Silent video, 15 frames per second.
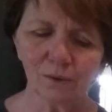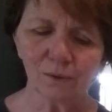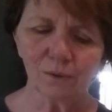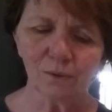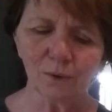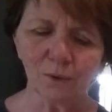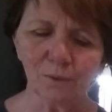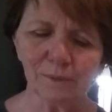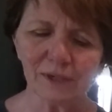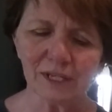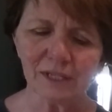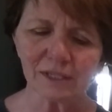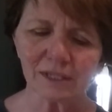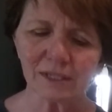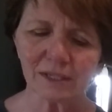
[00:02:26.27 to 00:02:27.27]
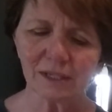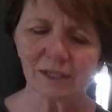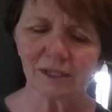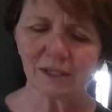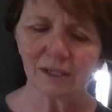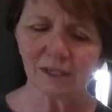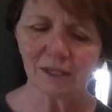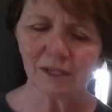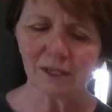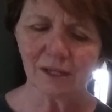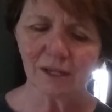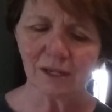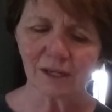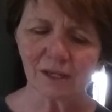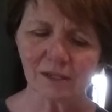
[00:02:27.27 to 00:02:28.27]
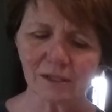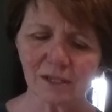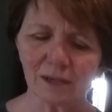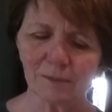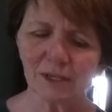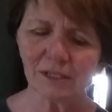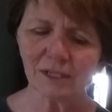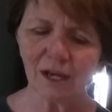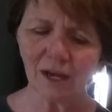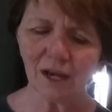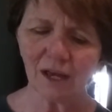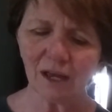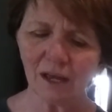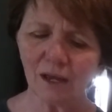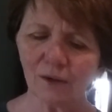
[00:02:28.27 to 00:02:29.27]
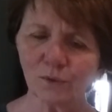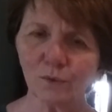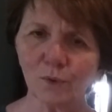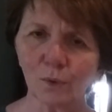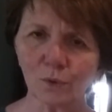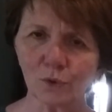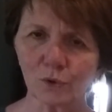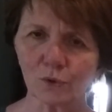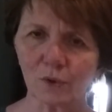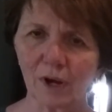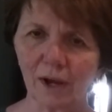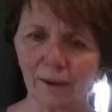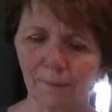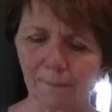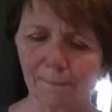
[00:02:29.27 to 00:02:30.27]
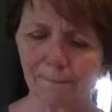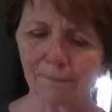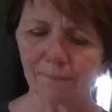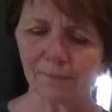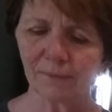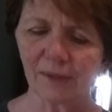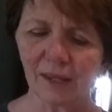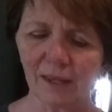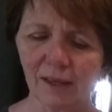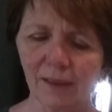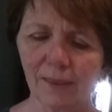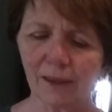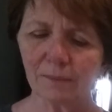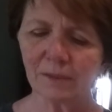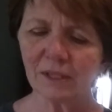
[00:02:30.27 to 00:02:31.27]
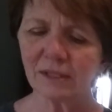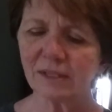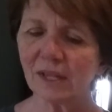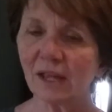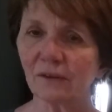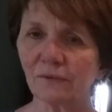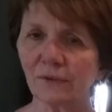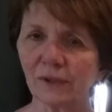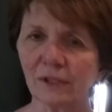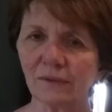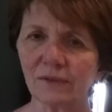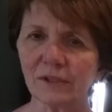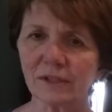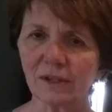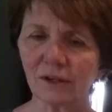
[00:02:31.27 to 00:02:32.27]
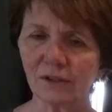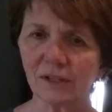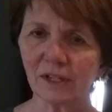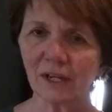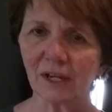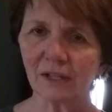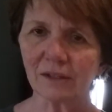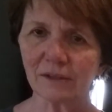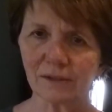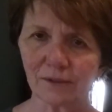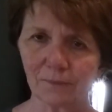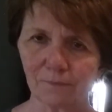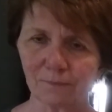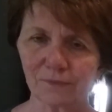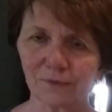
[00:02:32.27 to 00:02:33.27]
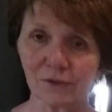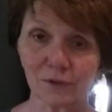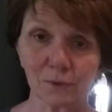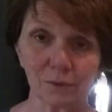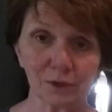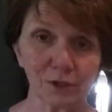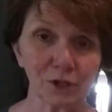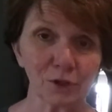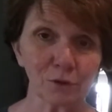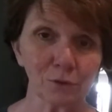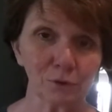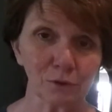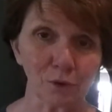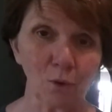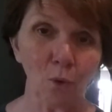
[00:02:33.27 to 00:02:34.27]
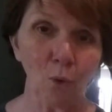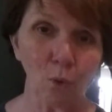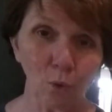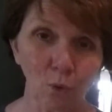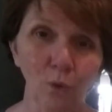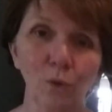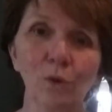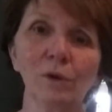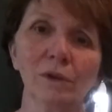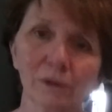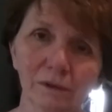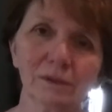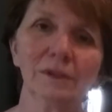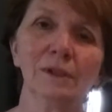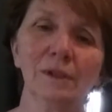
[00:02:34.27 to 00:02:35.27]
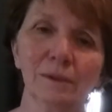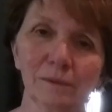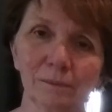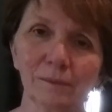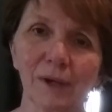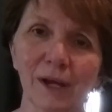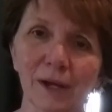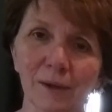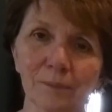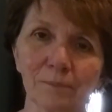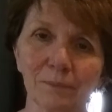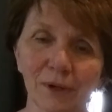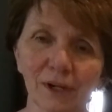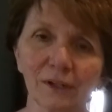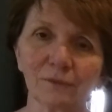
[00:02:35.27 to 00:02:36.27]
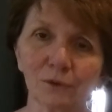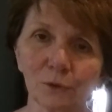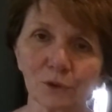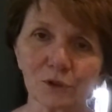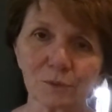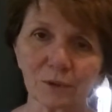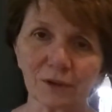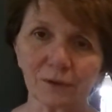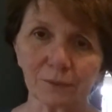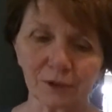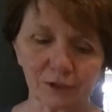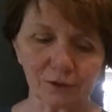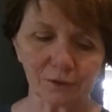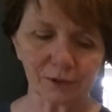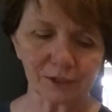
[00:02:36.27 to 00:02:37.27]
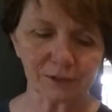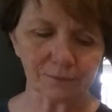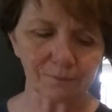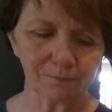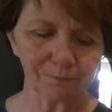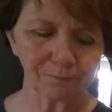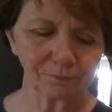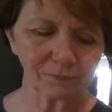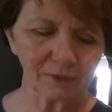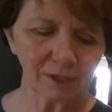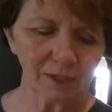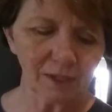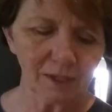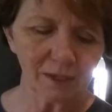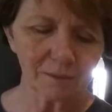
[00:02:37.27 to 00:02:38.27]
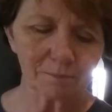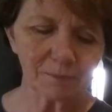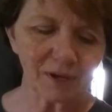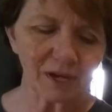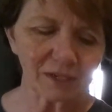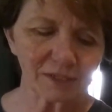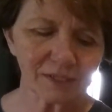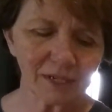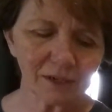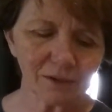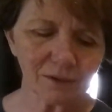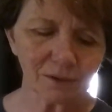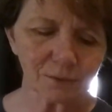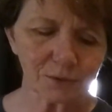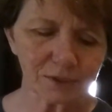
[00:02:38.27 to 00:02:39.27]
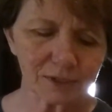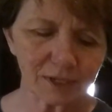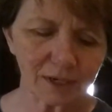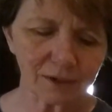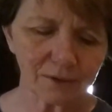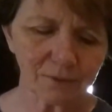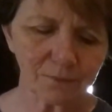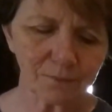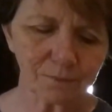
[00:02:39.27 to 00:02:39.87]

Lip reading: nobis debita nostra. And that means, and forgive us our debts. So we're going to go through the whole part of Lord's Prayer that we know it. Pater noster,